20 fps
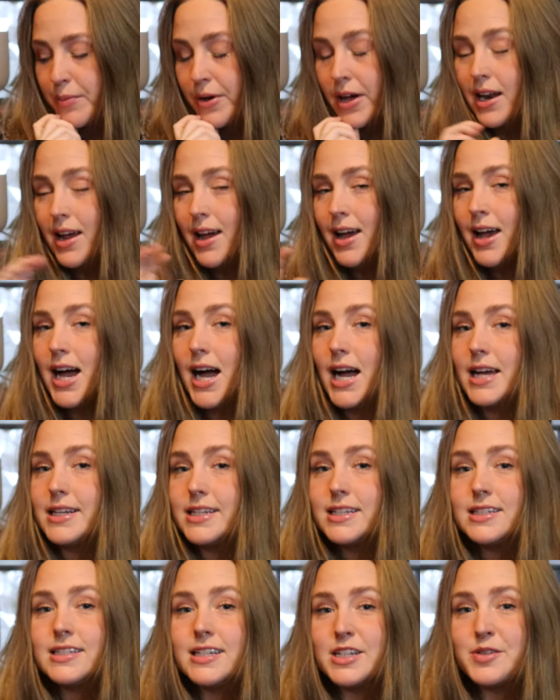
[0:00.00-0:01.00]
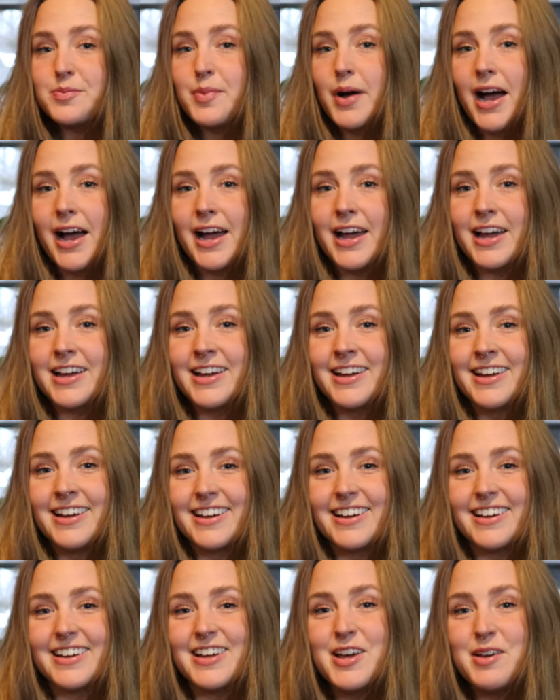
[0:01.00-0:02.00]
But I didn't need to buy
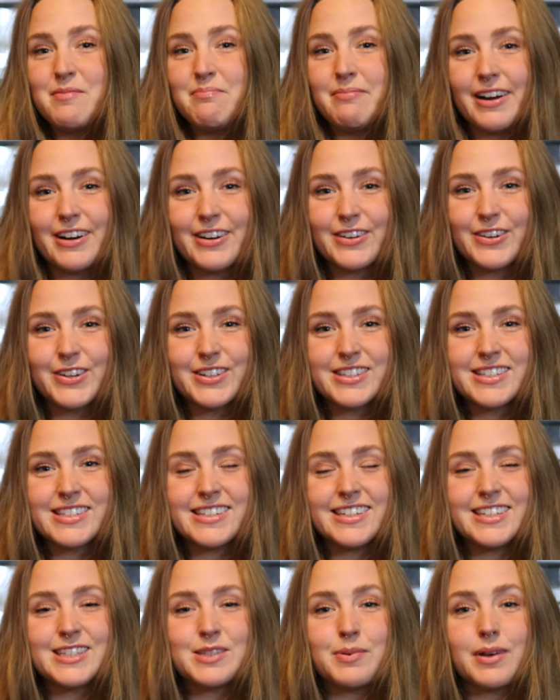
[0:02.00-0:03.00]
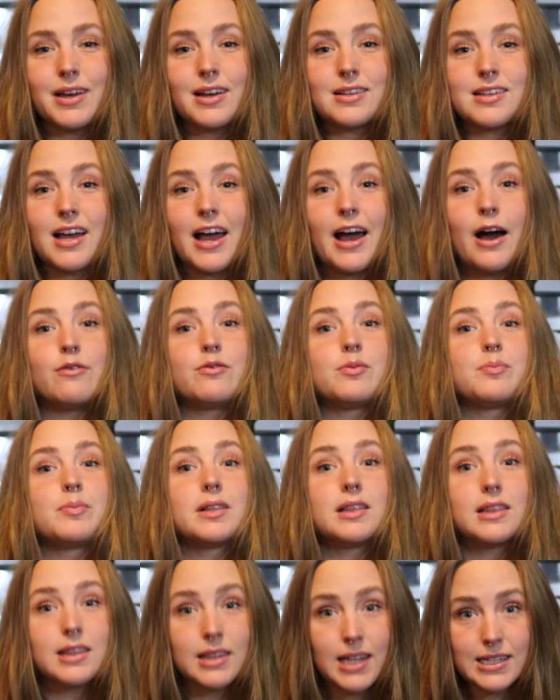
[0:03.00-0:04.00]
marigold seeds because I have
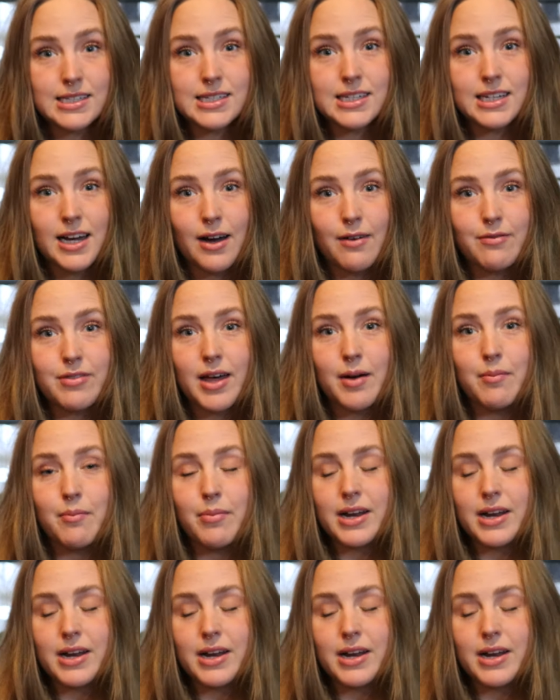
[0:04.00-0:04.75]
plenty of them,